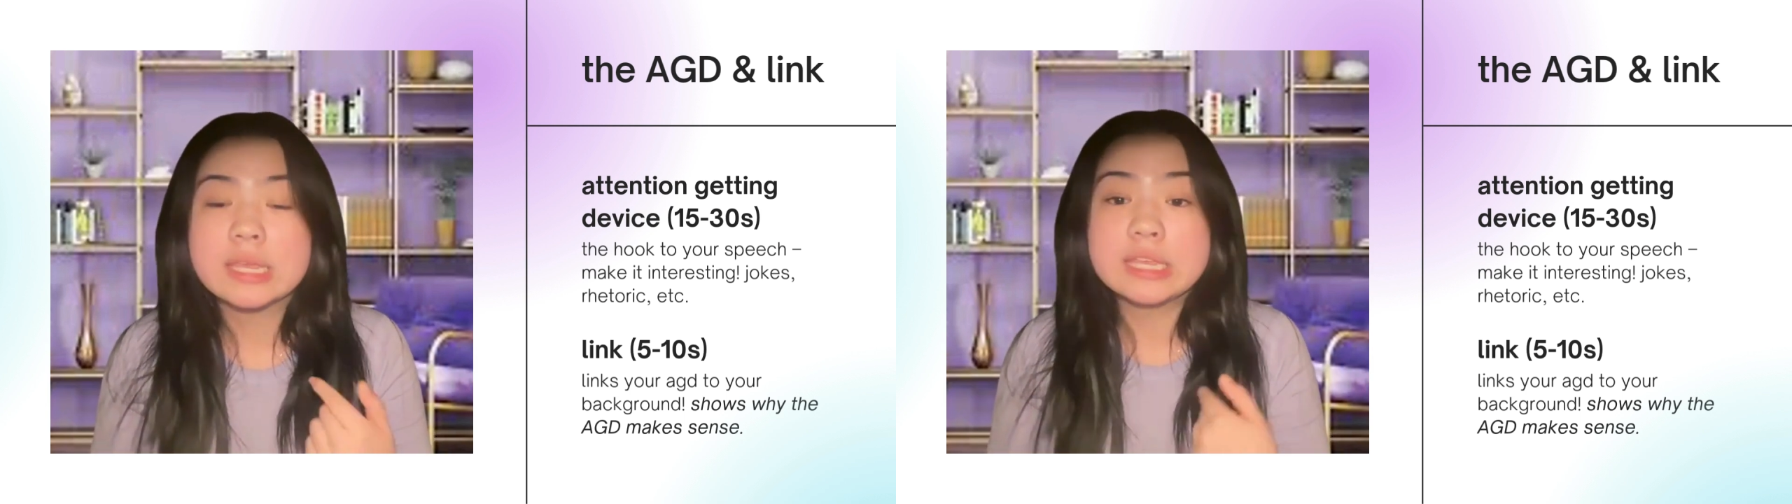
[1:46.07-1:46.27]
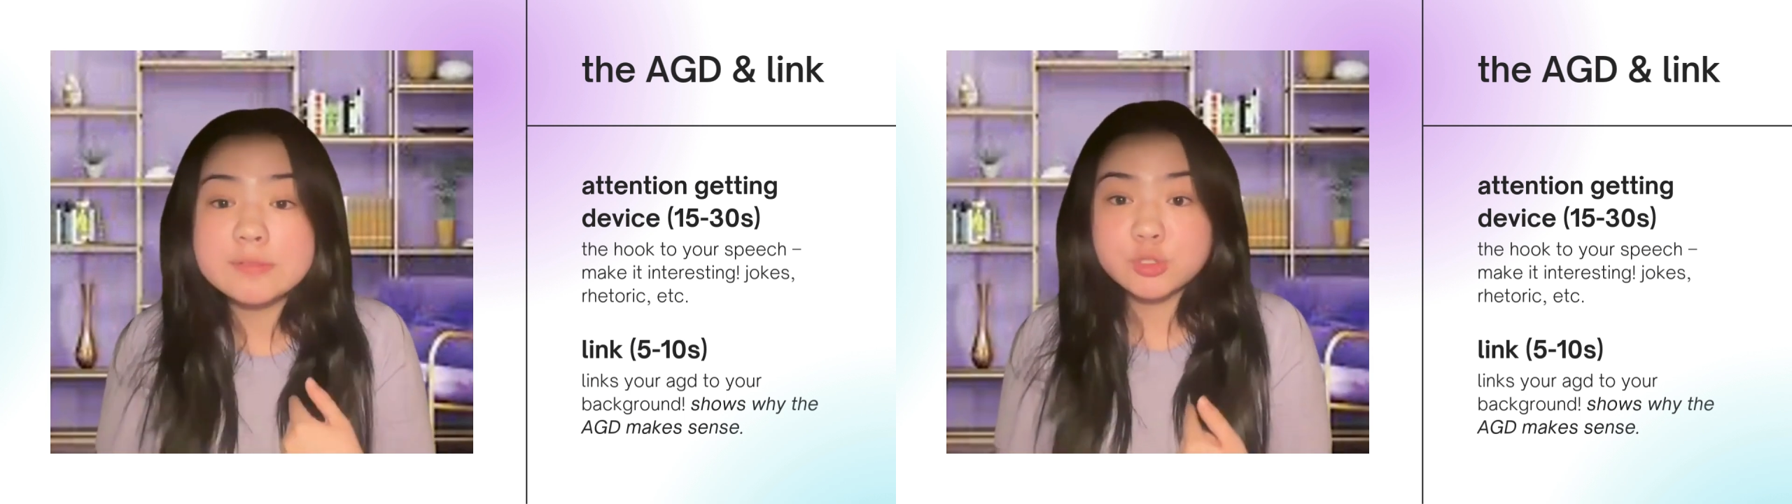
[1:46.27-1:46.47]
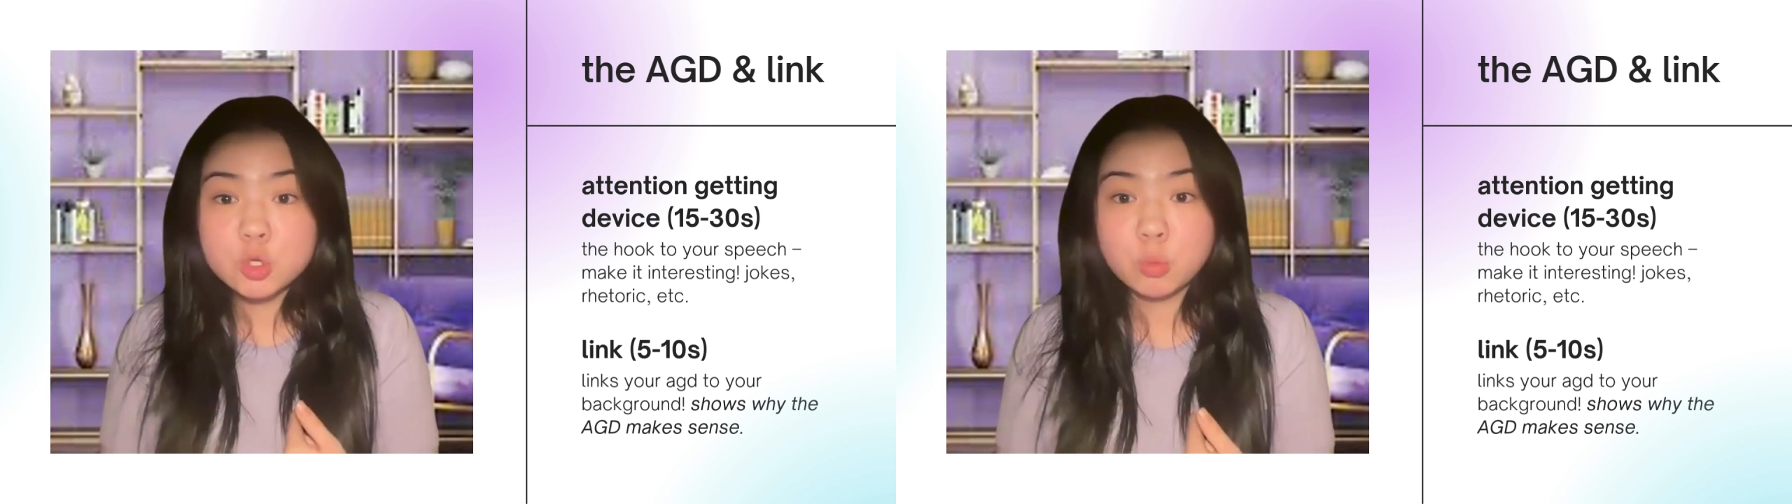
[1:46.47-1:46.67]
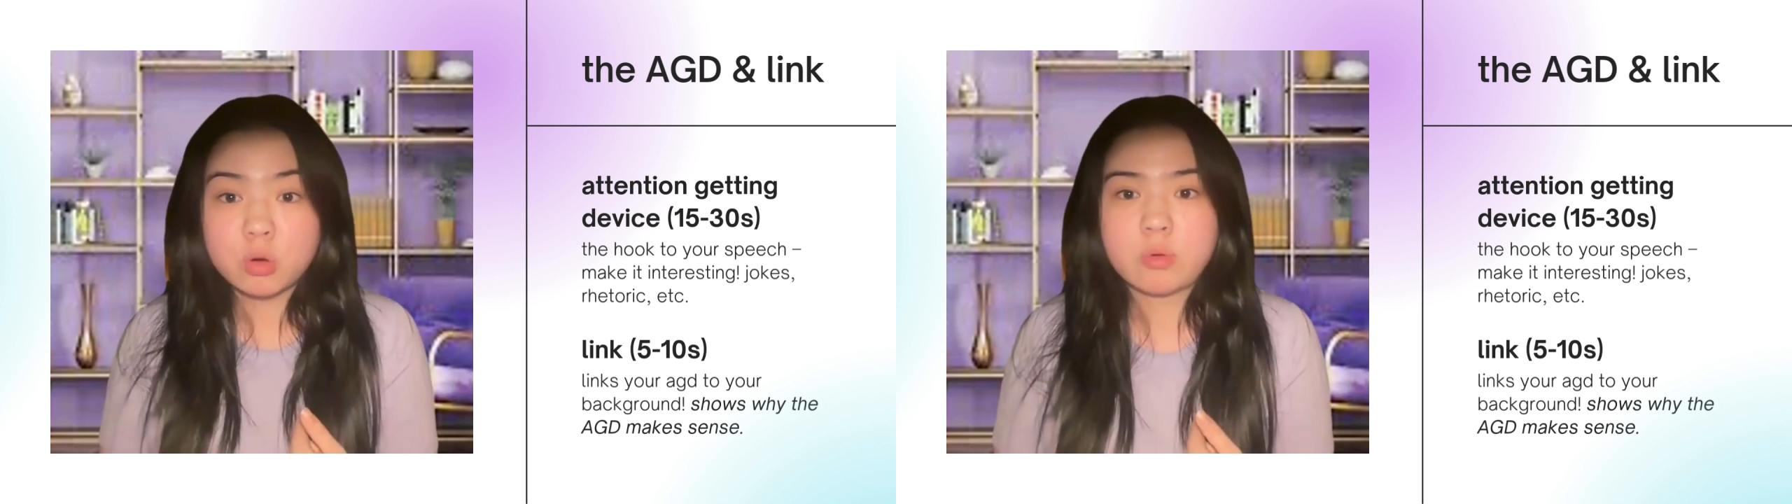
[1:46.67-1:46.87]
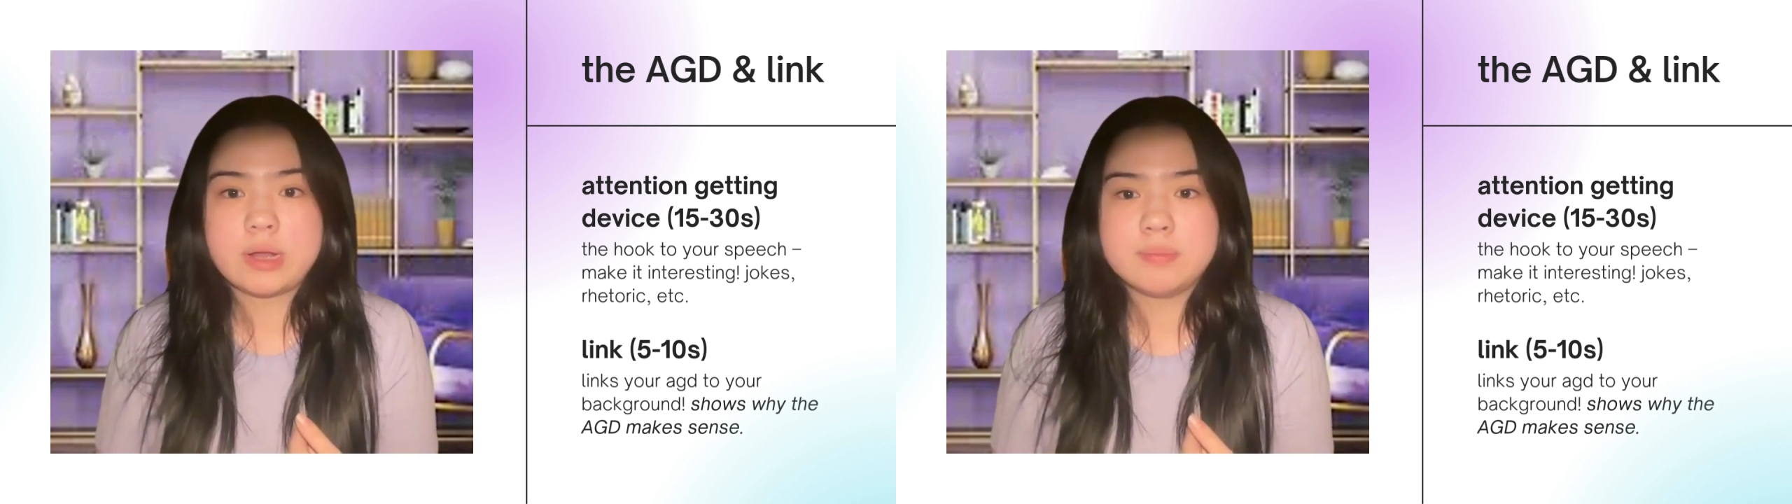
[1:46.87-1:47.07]
and gives you
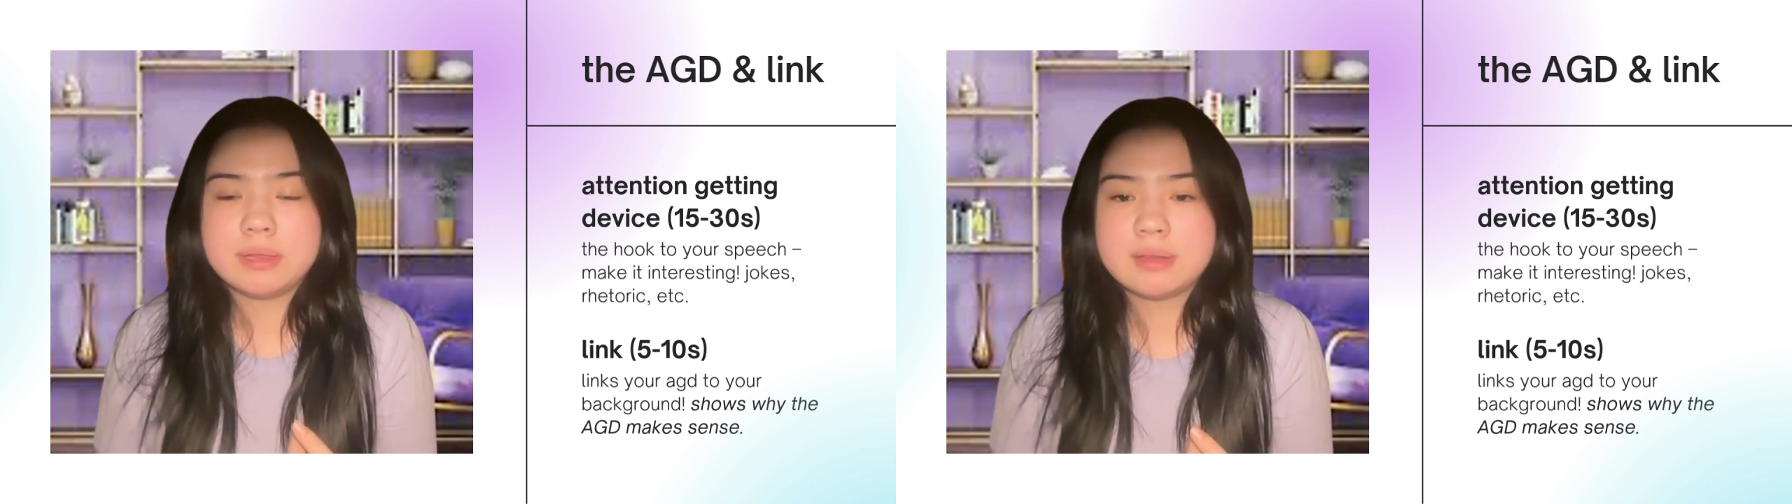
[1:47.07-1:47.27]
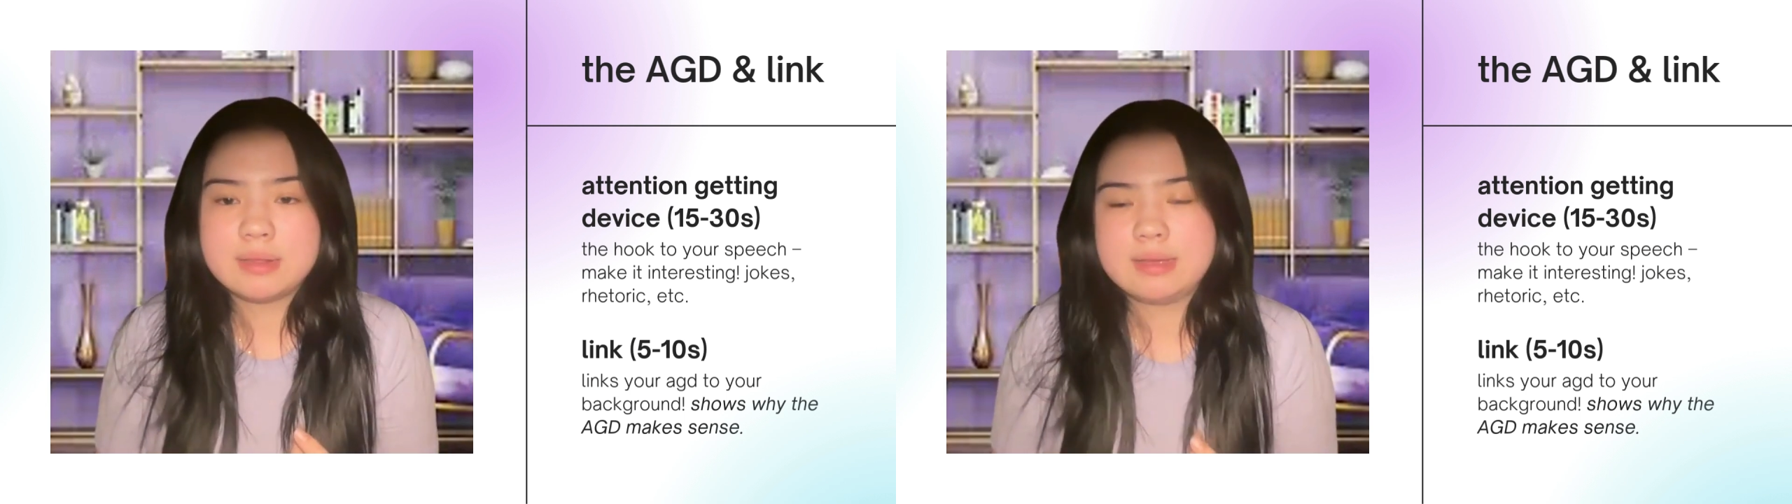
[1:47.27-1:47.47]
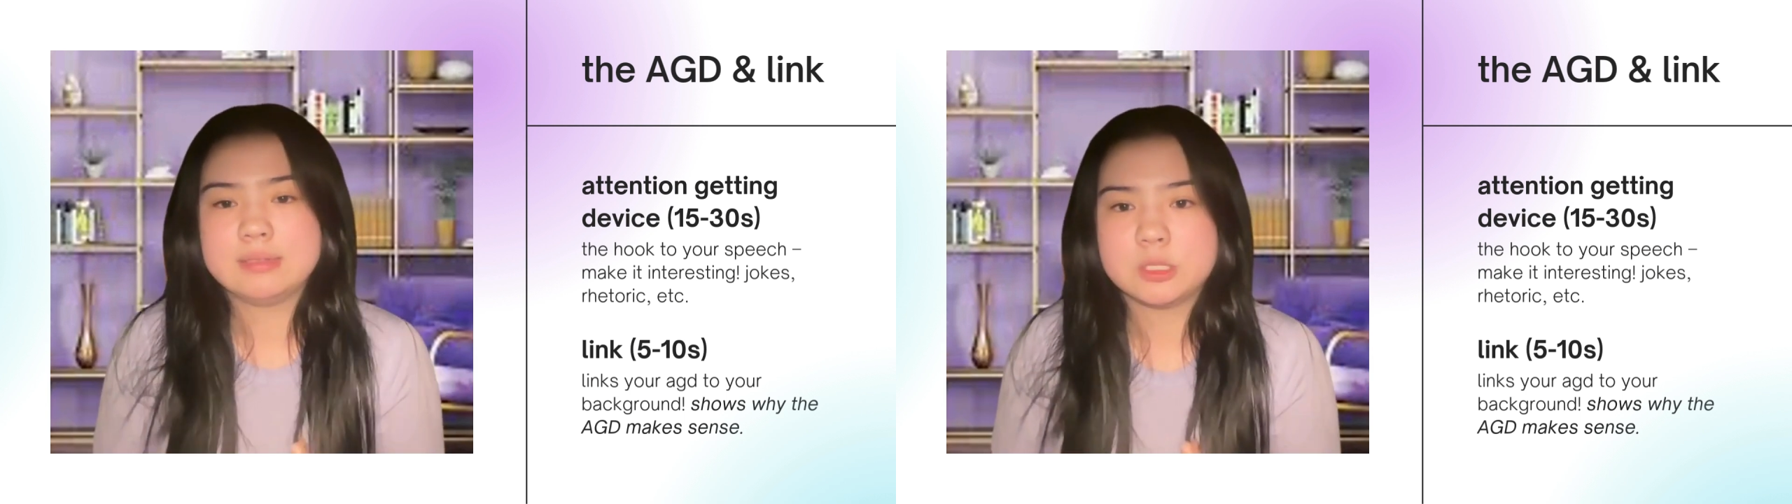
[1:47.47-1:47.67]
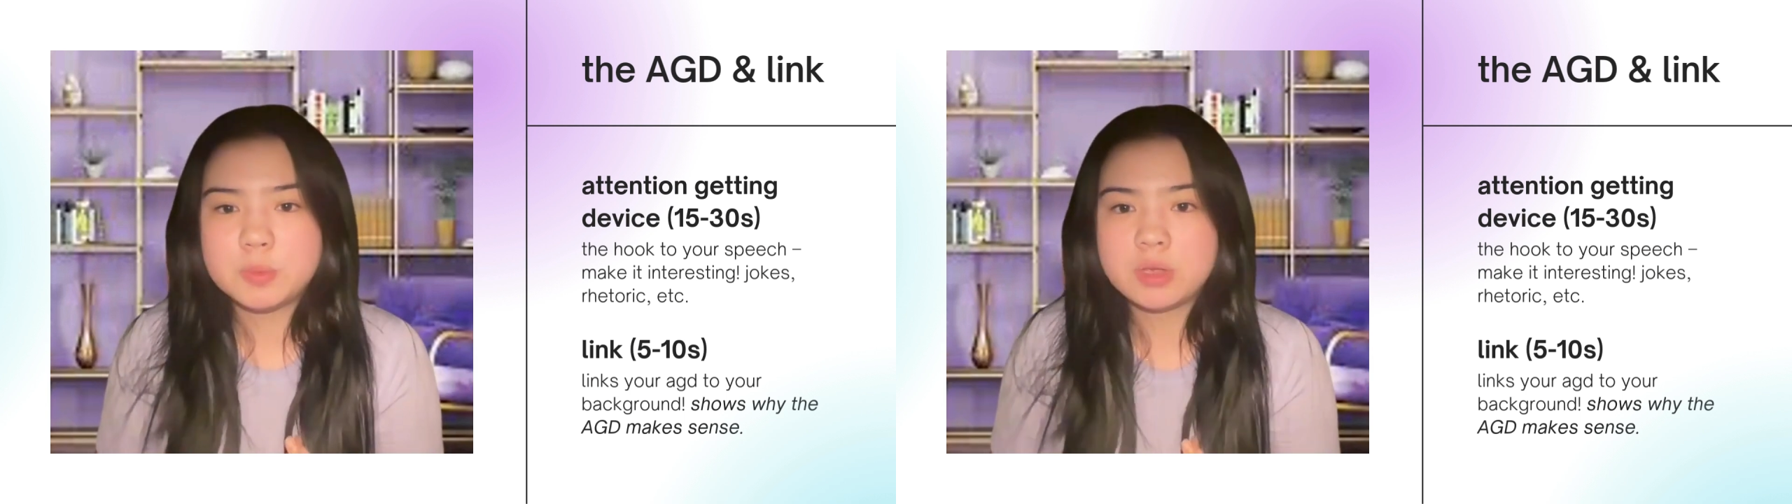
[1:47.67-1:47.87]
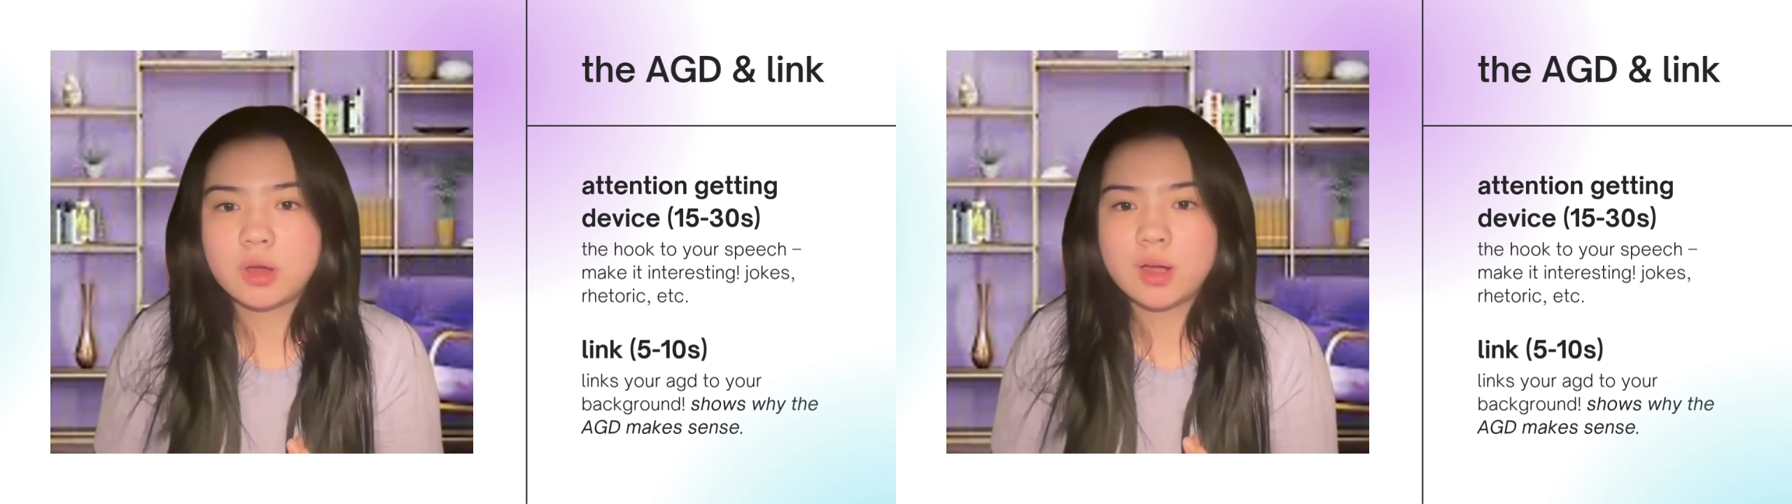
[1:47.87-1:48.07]
more credibility as a
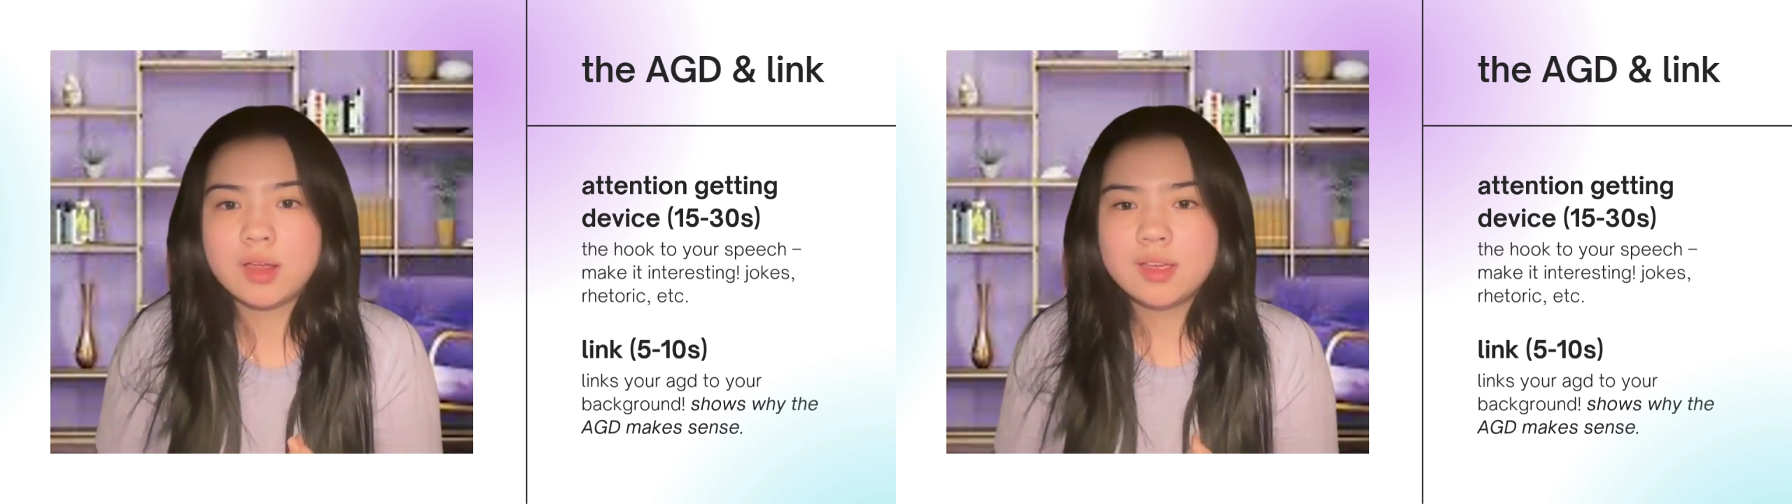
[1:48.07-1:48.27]
speaker.